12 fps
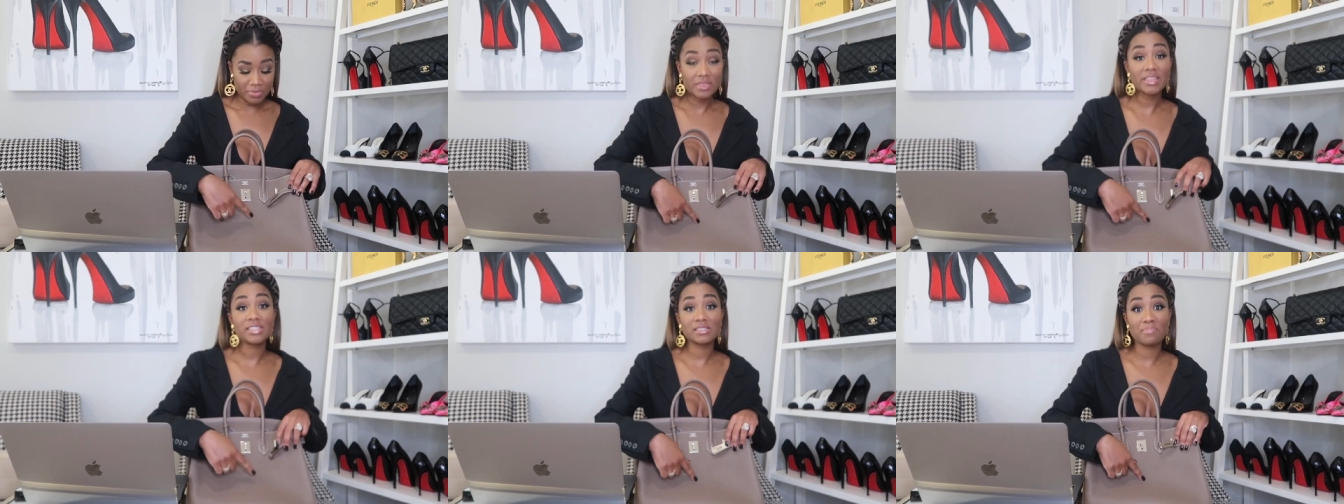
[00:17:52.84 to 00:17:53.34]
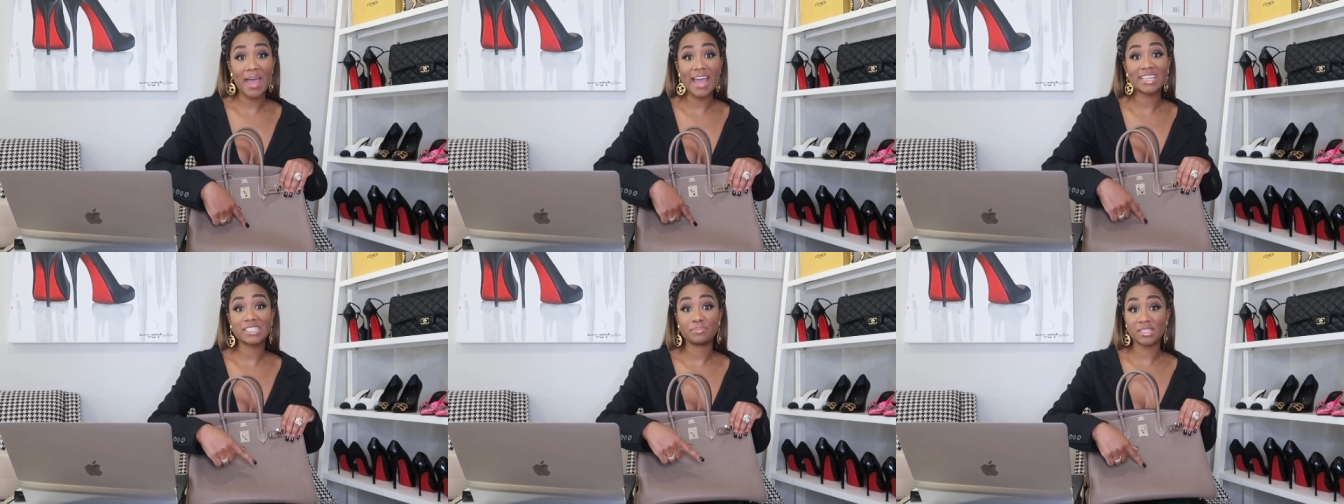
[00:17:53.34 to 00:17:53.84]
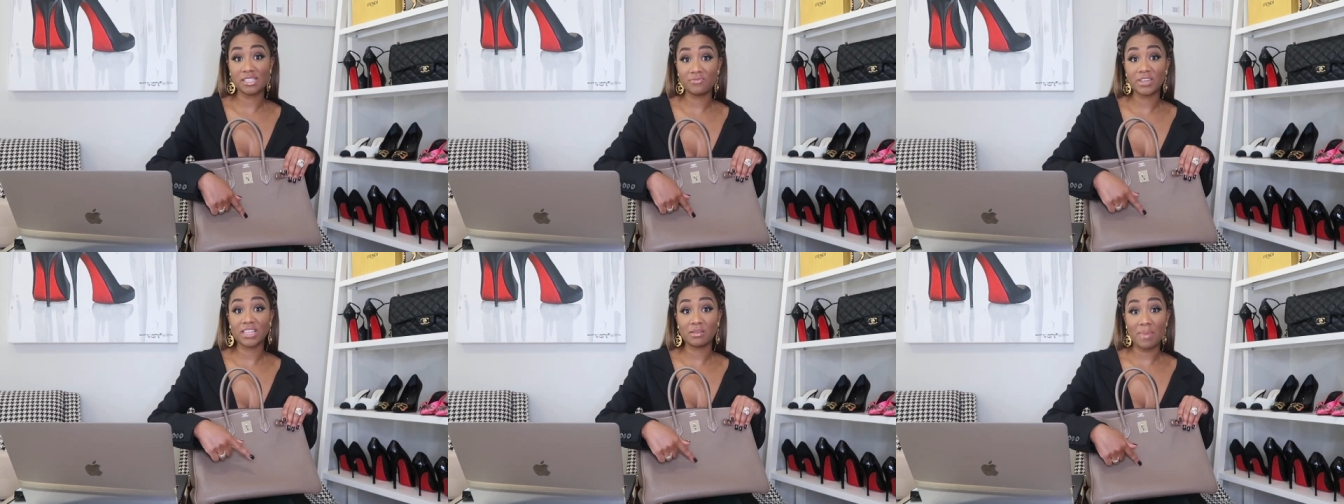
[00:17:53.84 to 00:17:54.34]
This bag
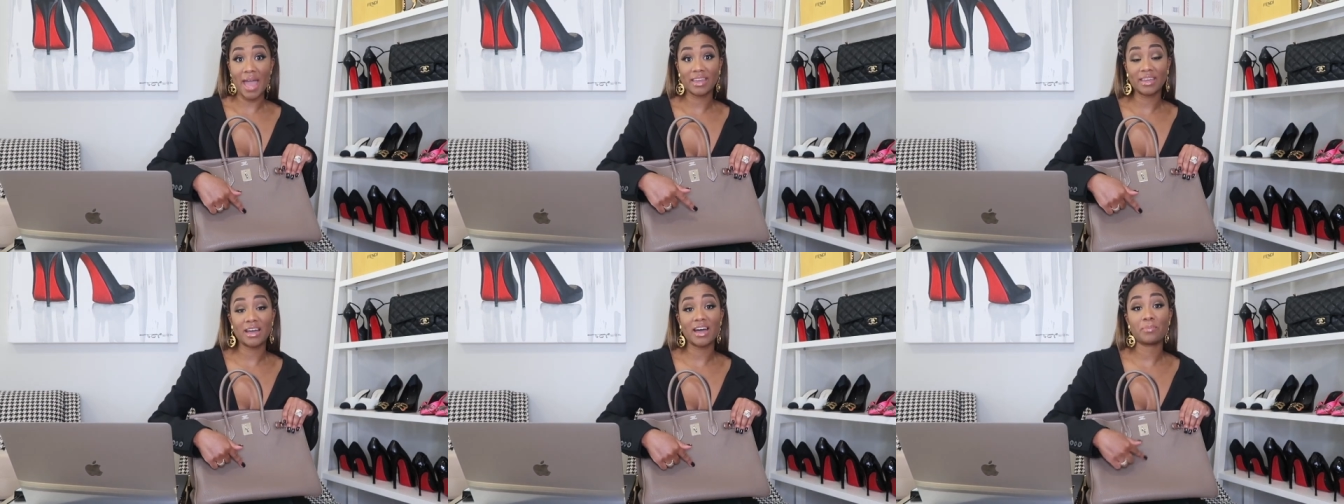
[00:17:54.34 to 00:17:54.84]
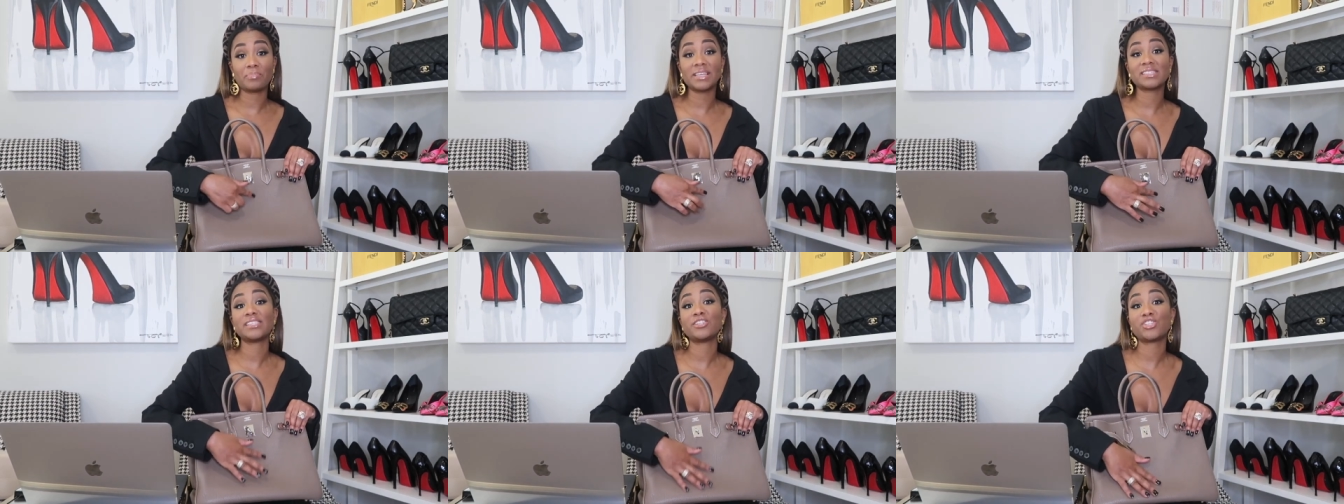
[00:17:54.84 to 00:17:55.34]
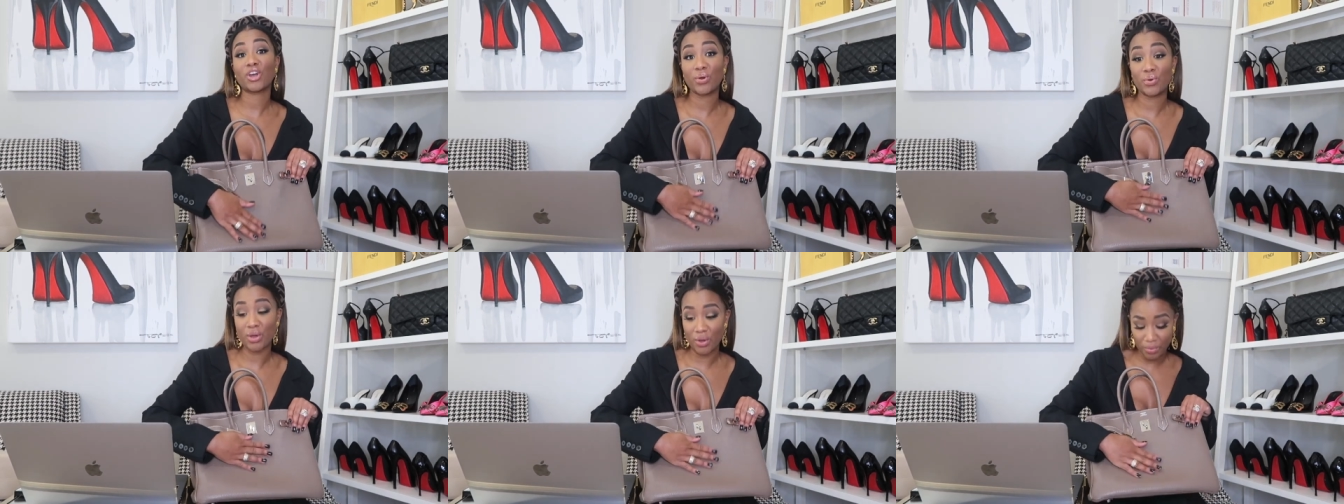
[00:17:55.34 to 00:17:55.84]
specifically backing up is the
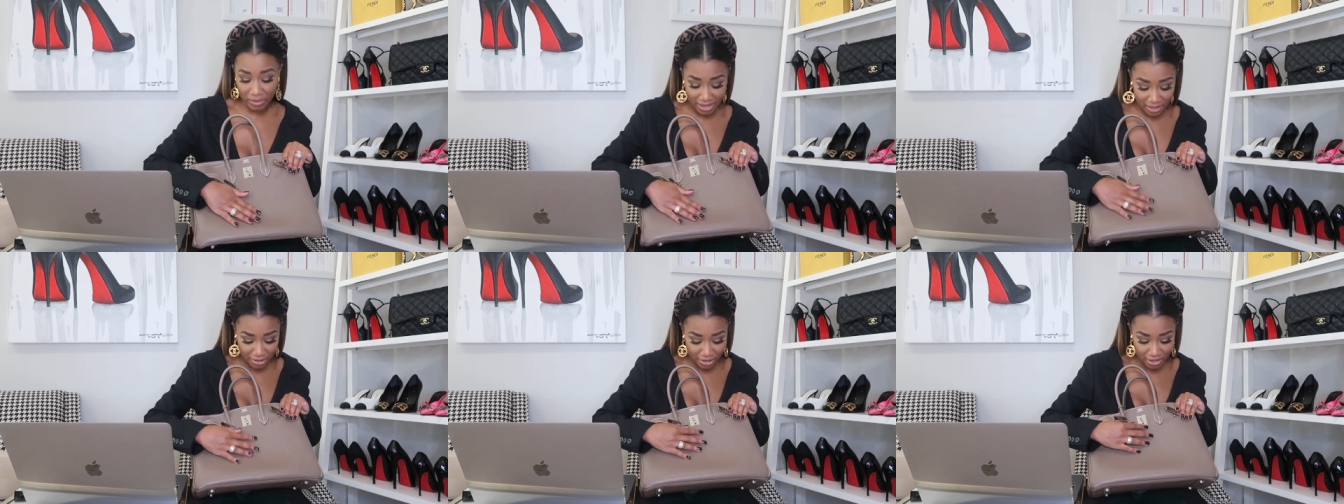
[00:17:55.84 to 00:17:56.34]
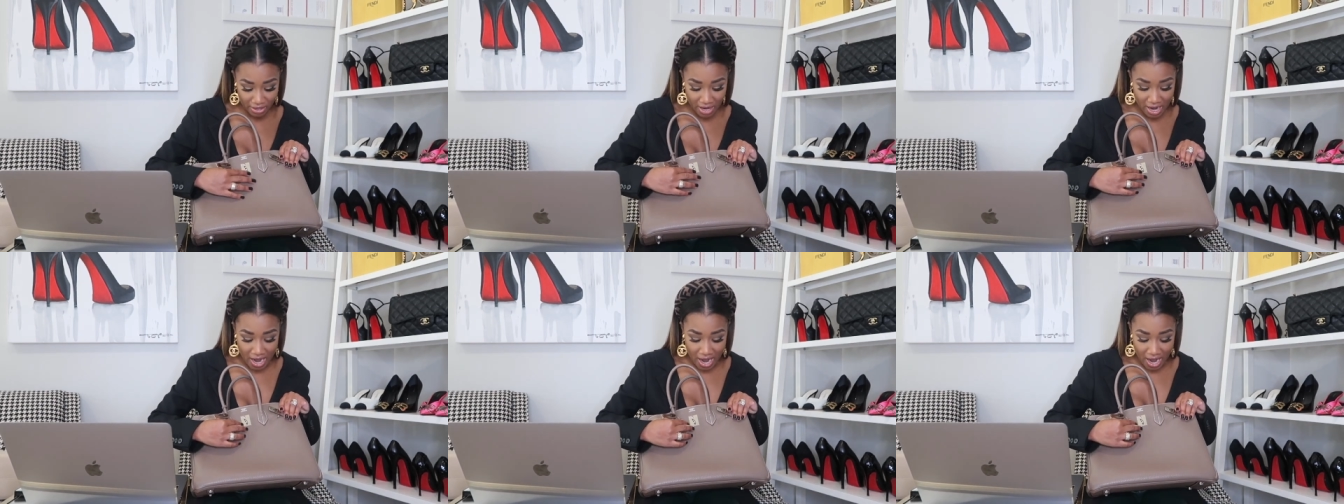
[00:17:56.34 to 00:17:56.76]
Togo leather.